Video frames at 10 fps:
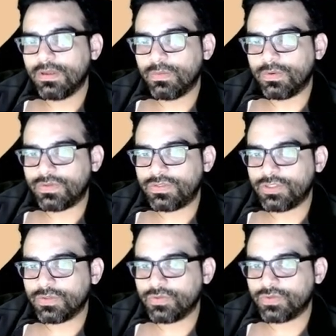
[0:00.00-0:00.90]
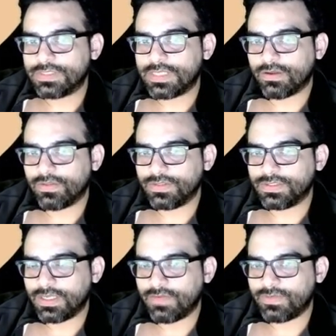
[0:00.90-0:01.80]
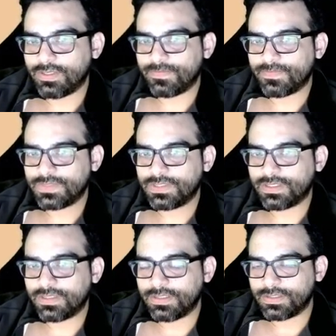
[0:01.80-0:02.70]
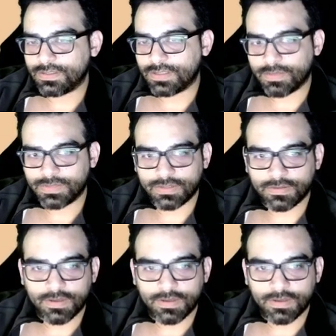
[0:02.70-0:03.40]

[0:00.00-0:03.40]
with children's health and safety, said Lisa Thompson,